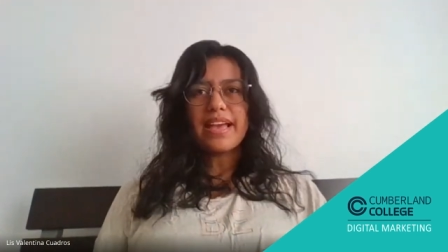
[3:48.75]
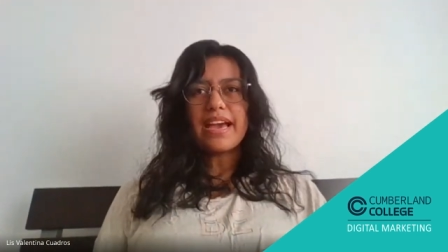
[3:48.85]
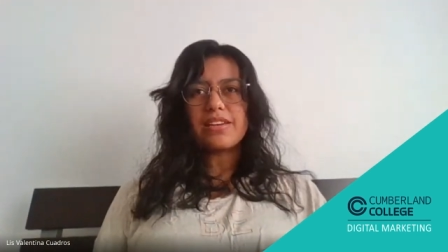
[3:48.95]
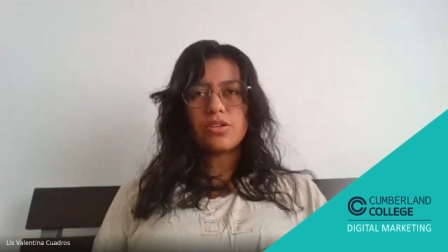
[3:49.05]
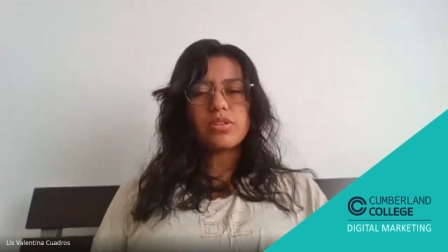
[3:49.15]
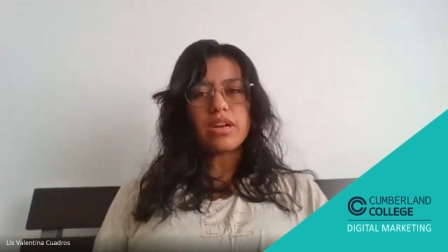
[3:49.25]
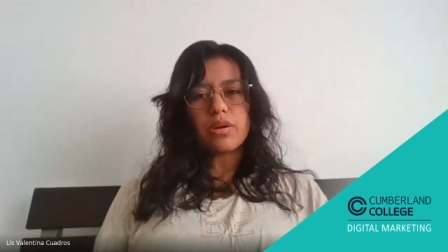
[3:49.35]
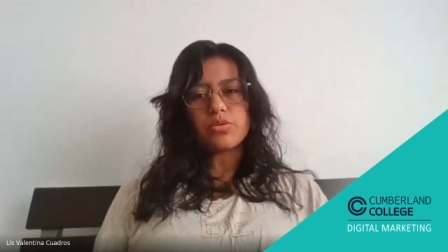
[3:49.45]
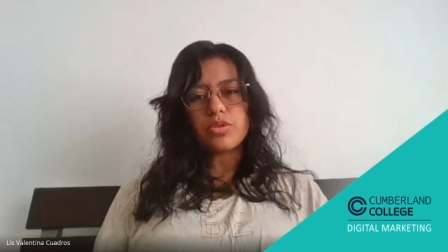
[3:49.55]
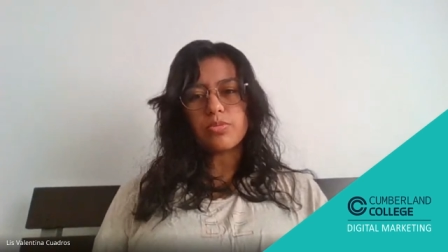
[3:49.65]
I knew that I
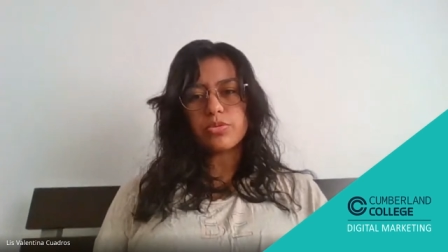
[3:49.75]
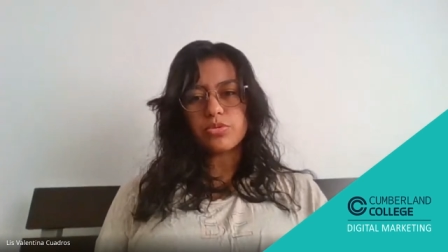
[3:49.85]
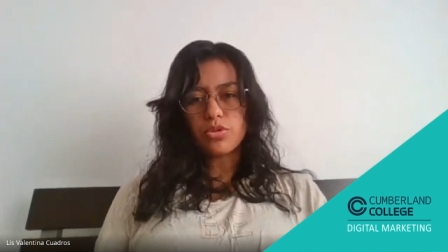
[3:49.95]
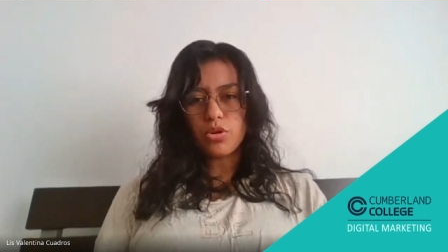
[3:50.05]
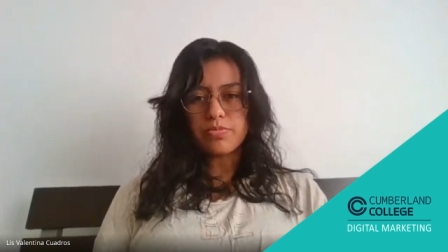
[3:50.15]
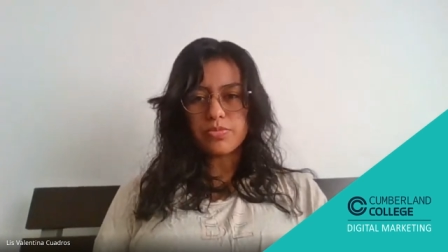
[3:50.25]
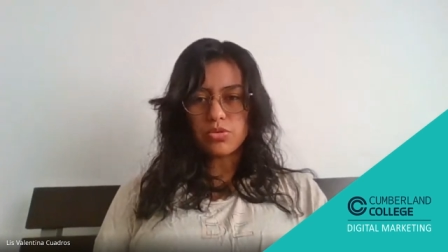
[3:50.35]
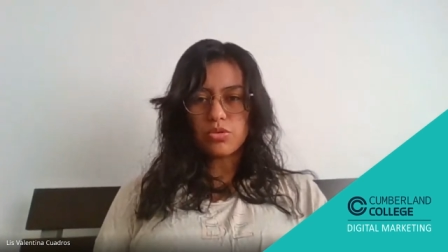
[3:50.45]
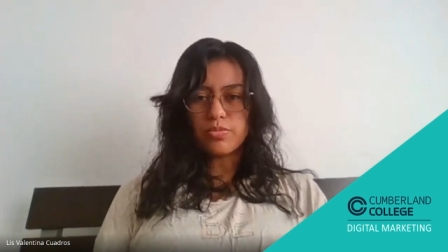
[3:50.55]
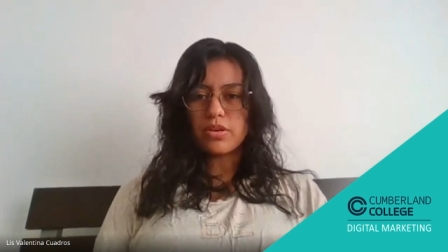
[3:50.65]
was able to come to
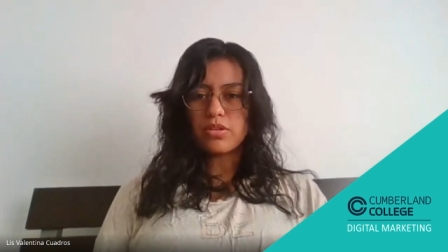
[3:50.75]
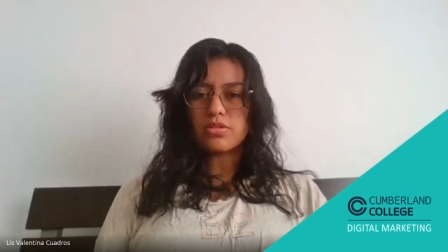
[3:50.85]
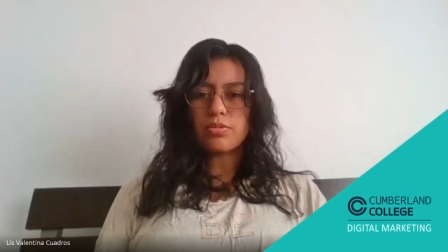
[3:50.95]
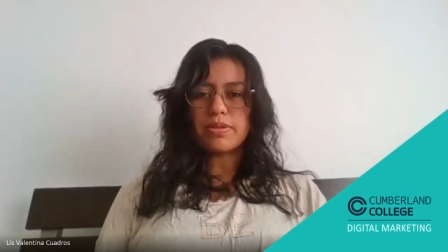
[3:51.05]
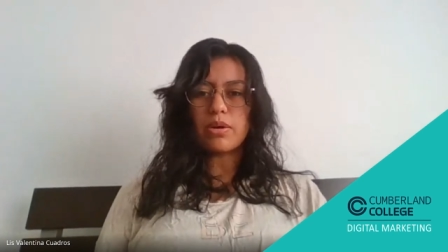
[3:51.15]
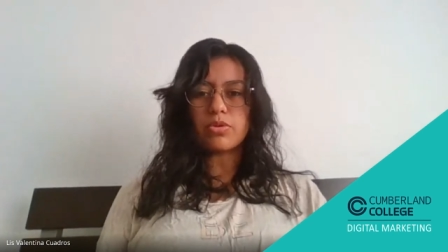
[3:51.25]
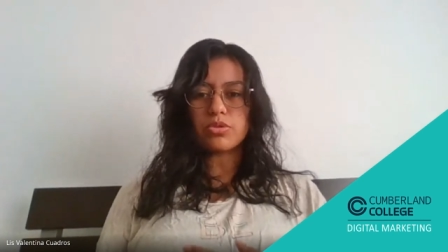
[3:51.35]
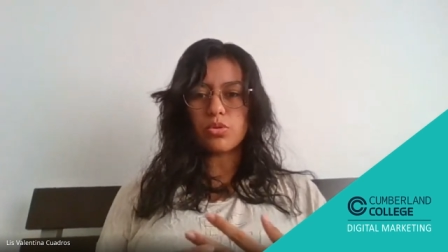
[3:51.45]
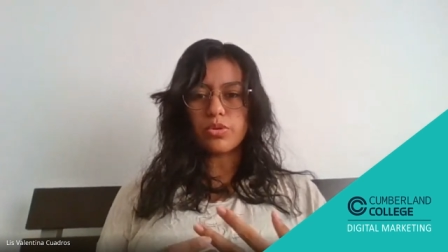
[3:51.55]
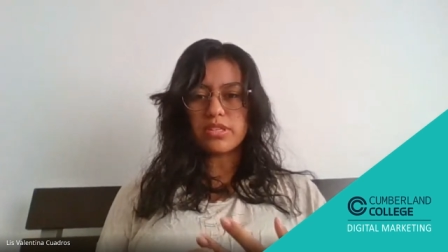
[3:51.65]
you because the reply was
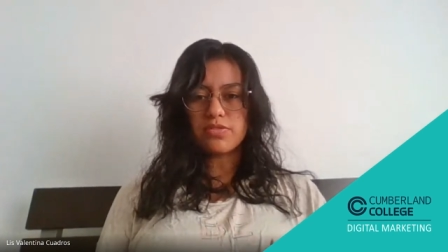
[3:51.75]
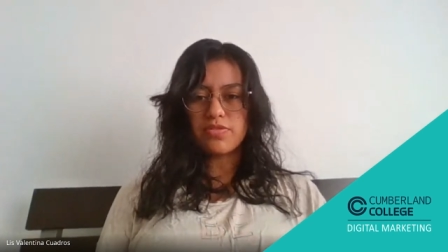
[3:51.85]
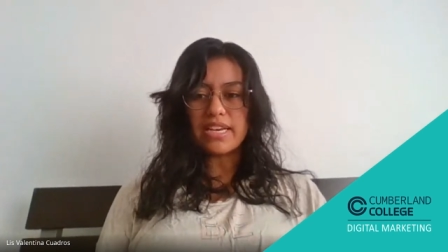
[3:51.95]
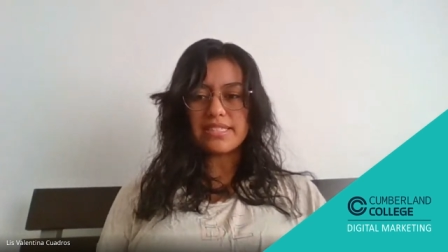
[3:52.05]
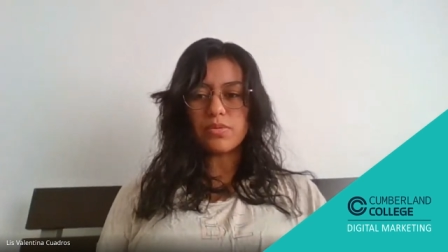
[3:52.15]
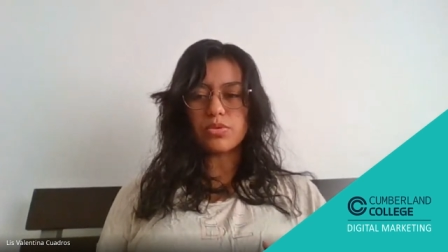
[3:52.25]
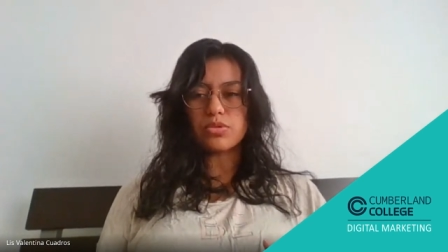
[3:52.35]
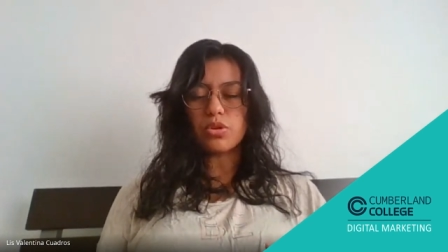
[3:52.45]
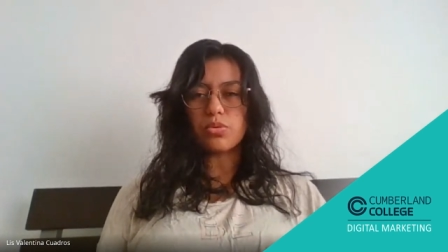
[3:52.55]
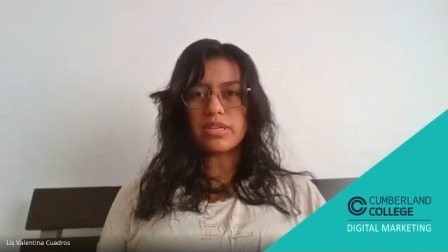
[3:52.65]
always fast and
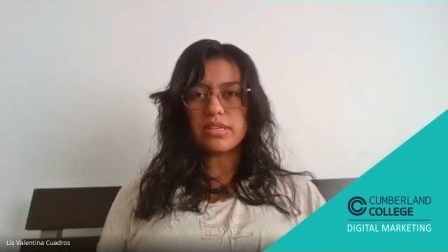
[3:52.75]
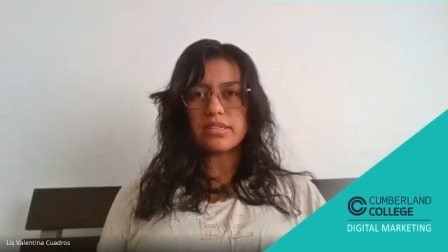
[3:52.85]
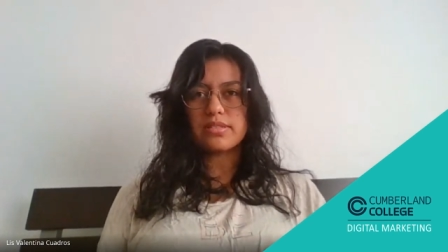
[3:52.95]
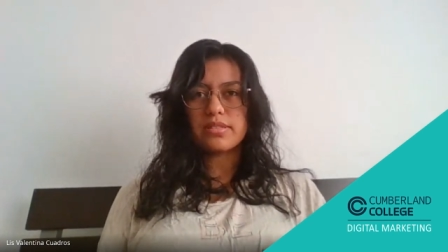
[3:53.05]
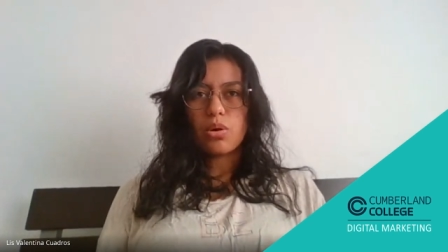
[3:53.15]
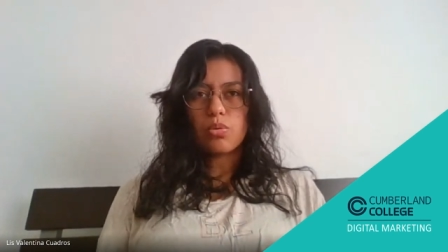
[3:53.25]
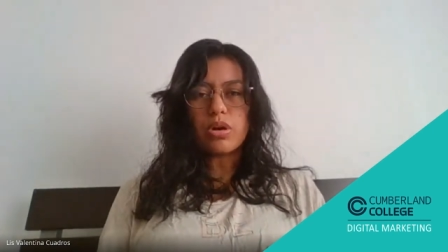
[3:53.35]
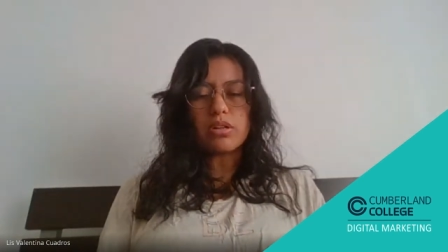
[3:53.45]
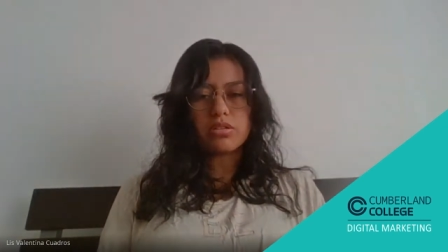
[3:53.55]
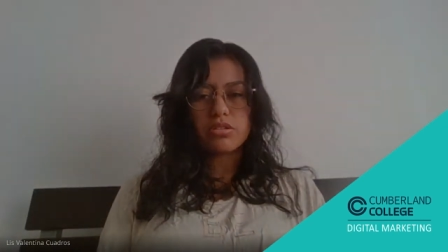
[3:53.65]
was always
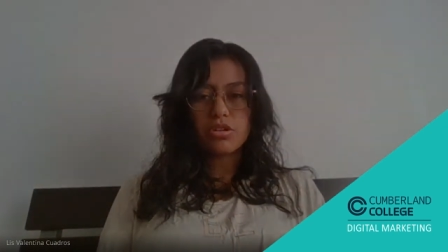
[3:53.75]
well